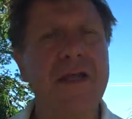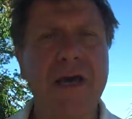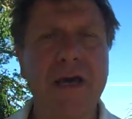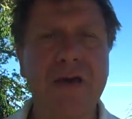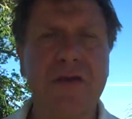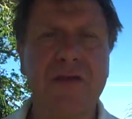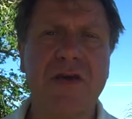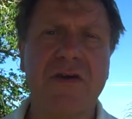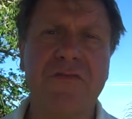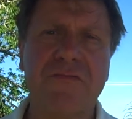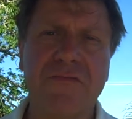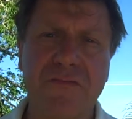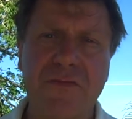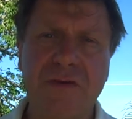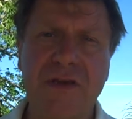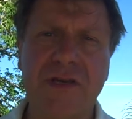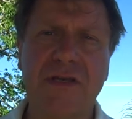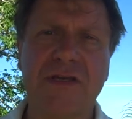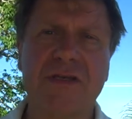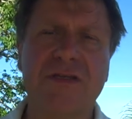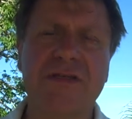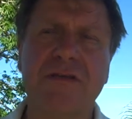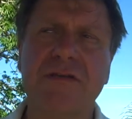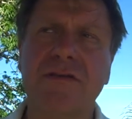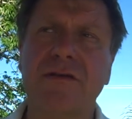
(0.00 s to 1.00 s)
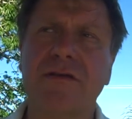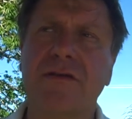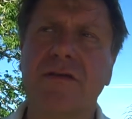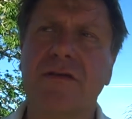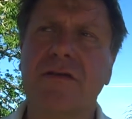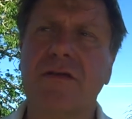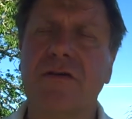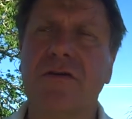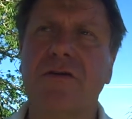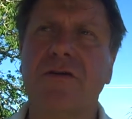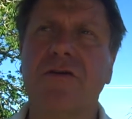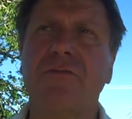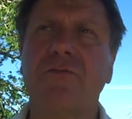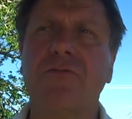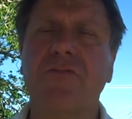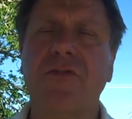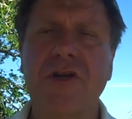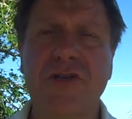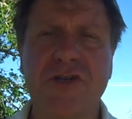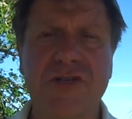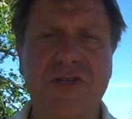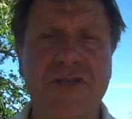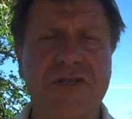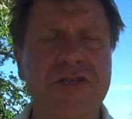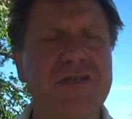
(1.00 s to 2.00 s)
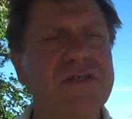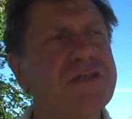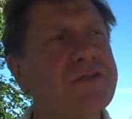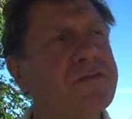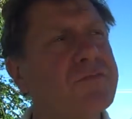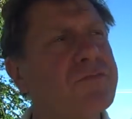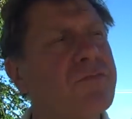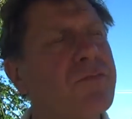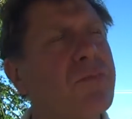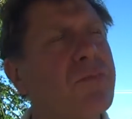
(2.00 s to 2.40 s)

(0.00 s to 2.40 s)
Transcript: how that feeds prejudice.